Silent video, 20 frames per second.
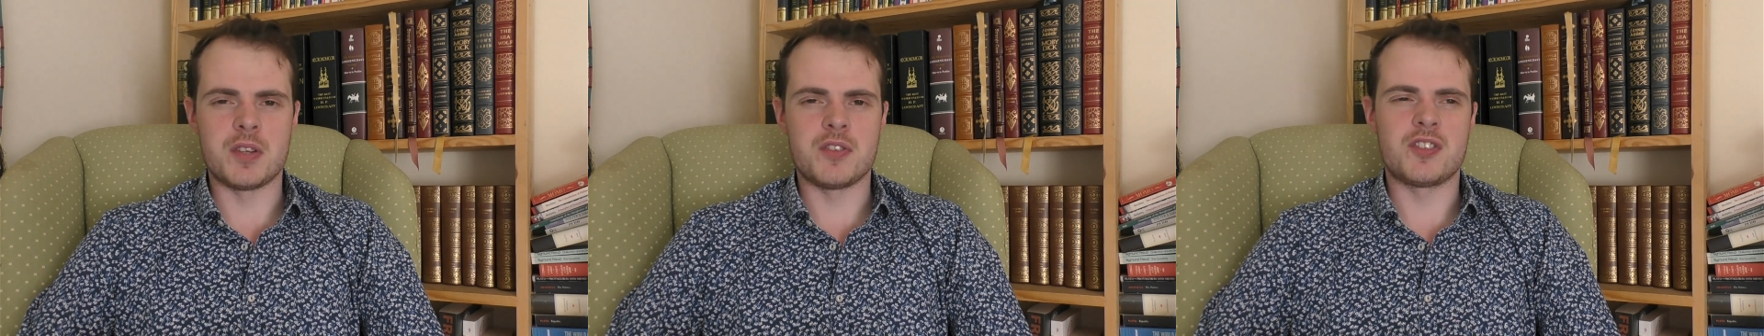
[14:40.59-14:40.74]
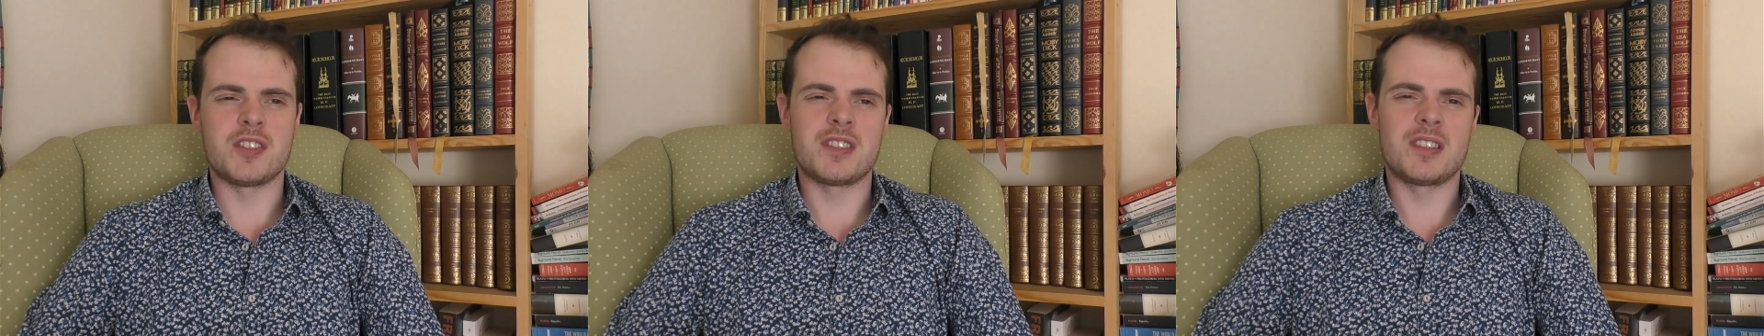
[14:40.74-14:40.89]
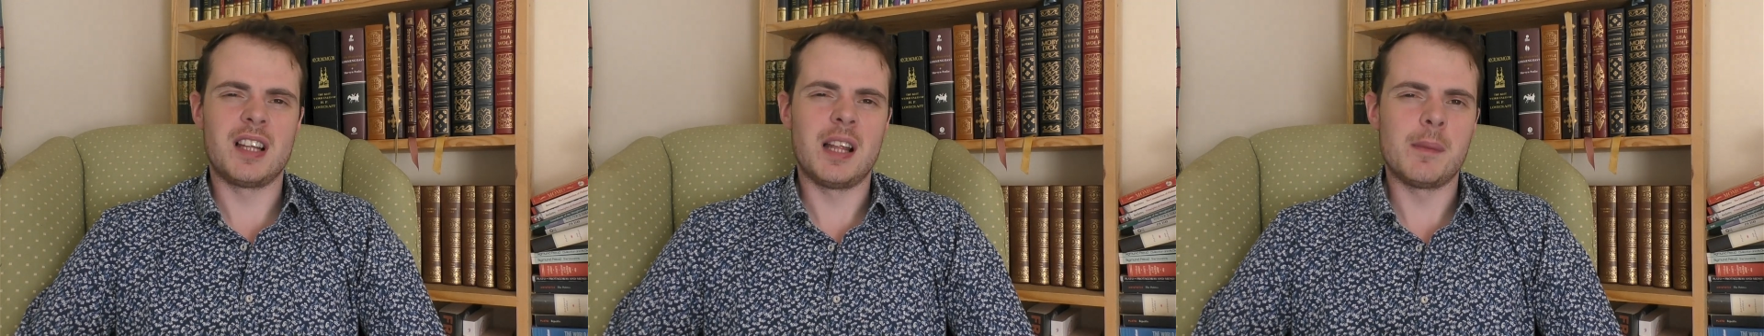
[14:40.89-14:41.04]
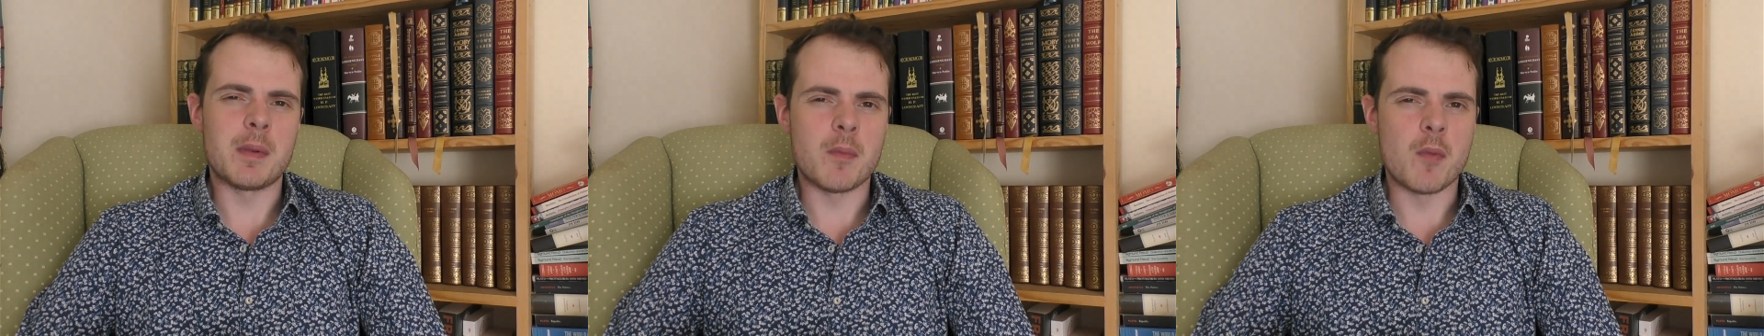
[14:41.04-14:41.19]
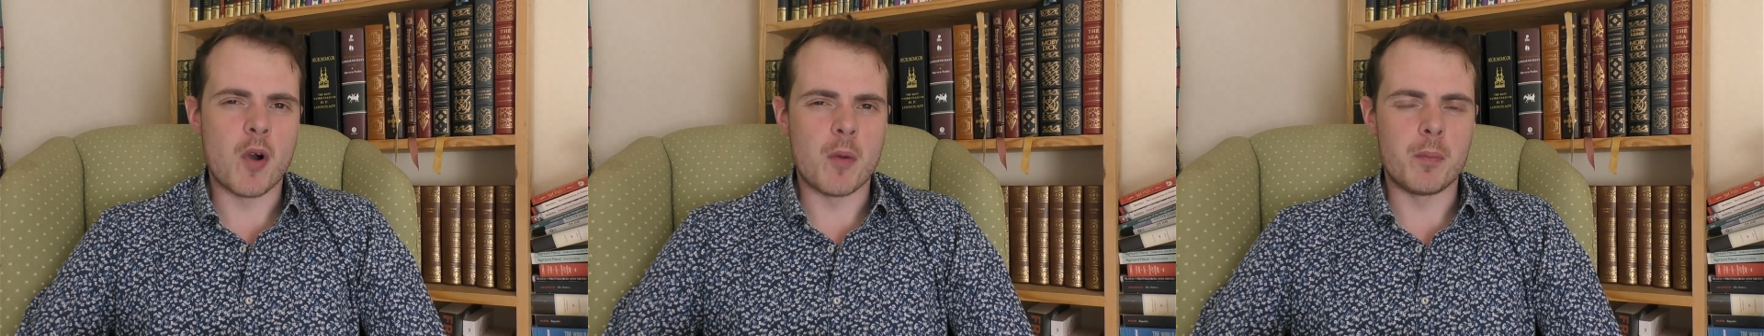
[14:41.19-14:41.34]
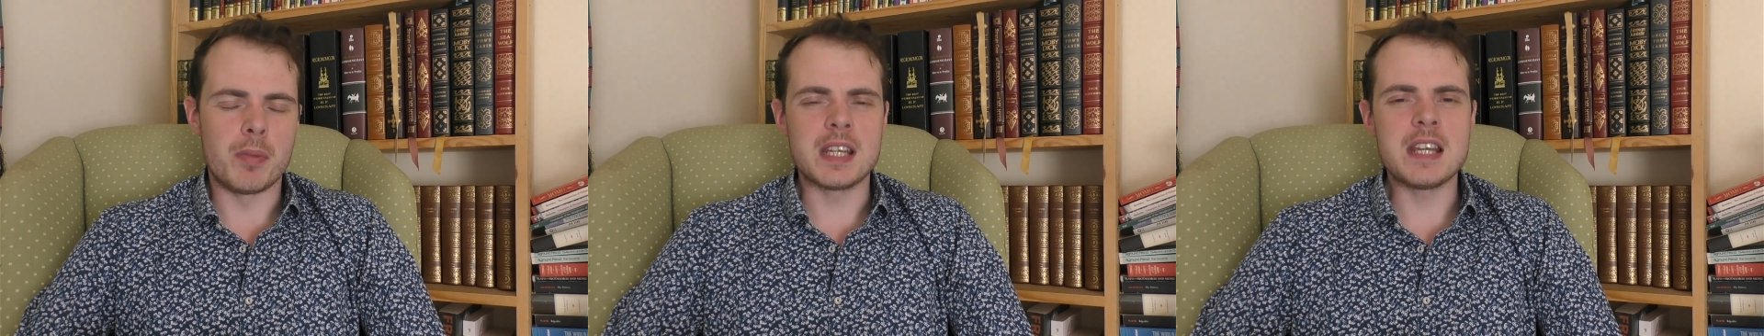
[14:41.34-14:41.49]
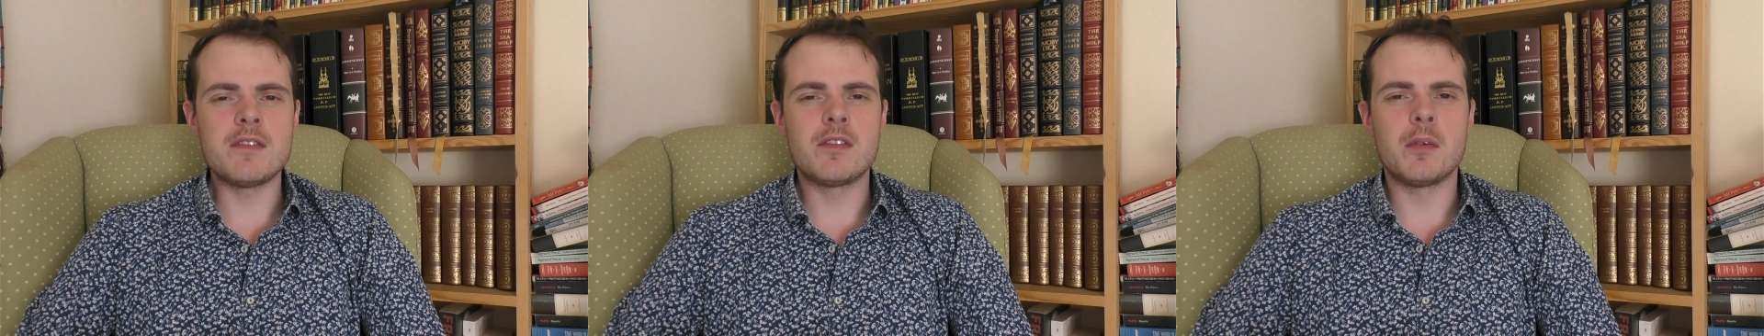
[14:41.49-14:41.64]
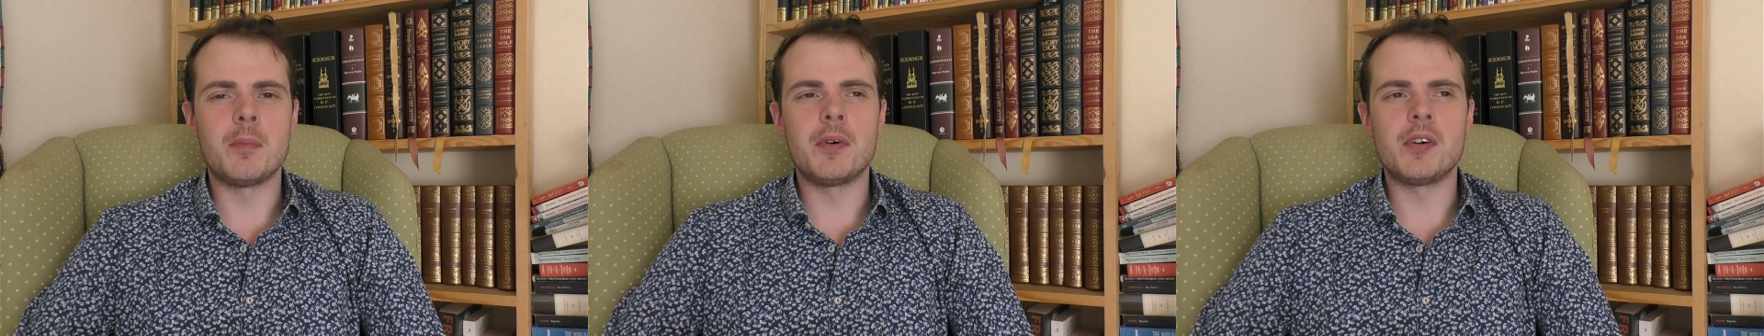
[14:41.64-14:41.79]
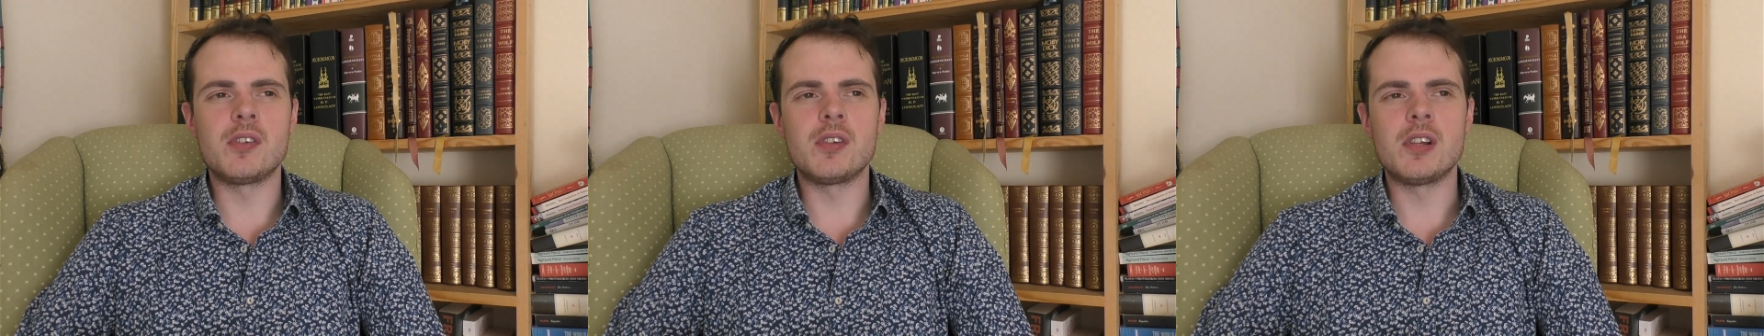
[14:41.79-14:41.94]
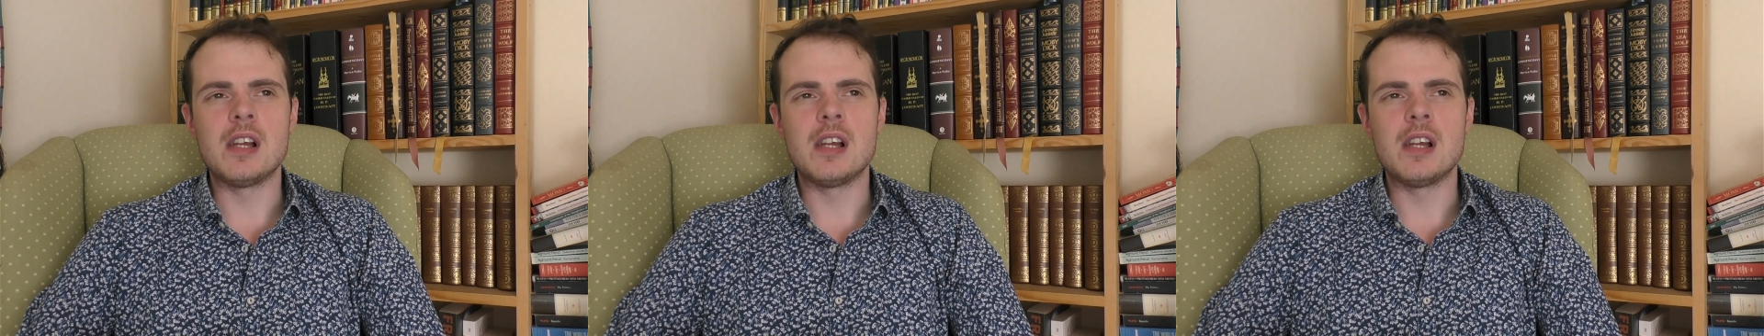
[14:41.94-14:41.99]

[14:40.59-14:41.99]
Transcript: She's a little bit more believable,